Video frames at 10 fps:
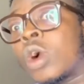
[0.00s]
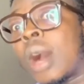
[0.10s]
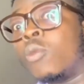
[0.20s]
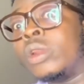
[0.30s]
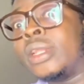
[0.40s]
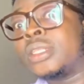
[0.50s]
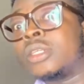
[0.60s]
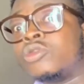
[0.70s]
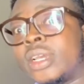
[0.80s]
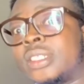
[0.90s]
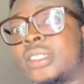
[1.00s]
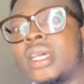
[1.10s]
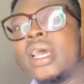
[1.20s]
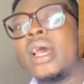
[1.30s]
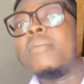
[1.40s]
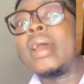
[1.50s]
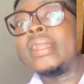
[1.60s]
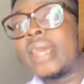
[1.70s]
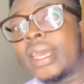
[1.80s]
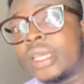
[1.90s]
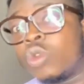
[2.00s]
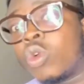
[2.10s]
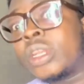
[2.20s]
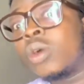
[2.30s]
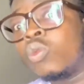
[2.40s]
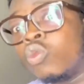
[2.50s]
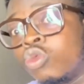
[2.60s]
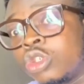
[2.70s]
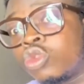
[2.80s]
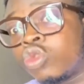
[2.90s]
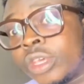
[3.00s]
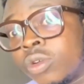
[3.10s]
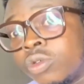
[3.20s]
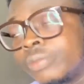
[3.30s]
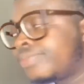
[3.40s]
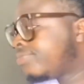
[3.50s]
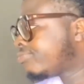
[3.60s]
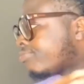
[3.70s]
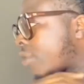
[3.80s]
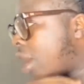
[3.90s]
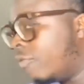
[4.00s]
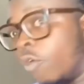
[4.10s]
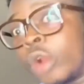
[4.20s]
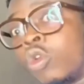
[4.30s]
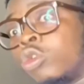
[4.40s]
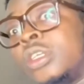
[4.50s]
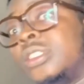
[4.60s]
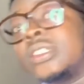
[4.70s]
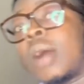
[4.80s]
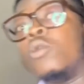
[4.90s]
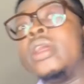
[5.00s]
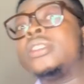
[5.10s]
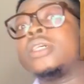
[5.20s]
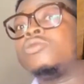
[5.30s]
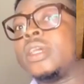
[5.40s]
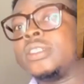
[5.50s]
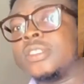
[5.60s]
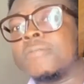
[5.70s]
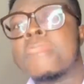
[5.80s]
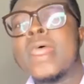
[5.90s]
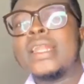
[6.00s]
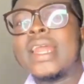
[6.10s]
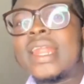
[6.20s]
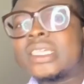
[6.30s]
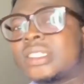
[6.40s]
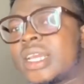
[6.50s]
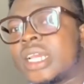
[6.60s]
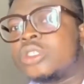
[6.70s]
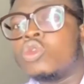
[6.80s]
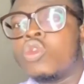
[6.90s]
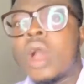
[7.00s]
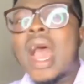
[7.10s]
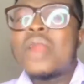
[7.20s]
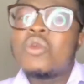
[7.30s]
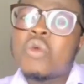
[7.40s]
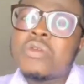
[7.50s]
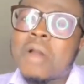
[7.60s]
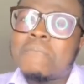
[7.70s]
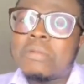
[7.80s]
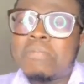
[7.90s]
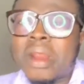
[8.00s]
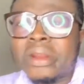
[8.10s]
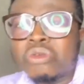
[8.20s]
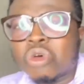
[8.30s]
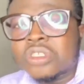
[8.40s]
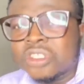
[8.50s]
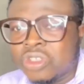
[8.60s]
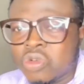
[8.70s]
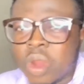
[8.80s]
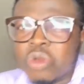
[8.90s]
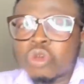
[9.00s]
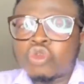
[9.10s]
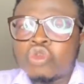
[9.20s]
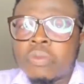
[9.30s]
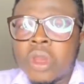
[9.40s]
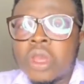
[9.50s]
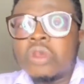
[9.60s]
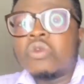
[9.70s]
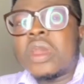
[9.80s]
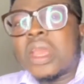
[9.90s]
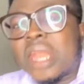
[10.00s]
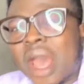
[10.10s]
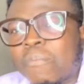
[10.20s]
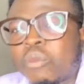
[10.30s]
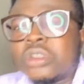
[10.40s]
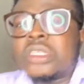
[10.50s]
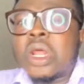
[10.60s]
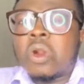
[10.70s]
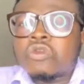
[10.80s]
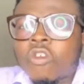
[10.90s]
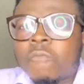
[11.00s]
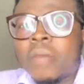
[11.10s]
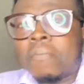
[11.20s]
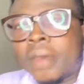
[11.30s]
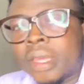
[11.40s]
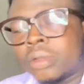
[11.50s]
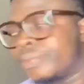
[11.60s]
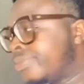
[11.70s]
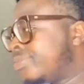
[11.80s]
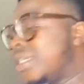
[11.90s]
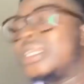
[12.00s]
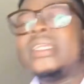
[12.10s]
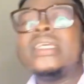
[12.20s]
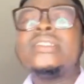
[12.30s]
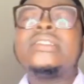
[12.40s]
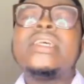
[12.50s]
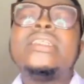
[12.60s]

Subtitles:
or carbonated drinks. My dear, you want the wound to heal, avoid all these carbonated drinks. The next thing is, you know, I know when you're preparing your stew and your soup, you end up putting a lot of pepper. These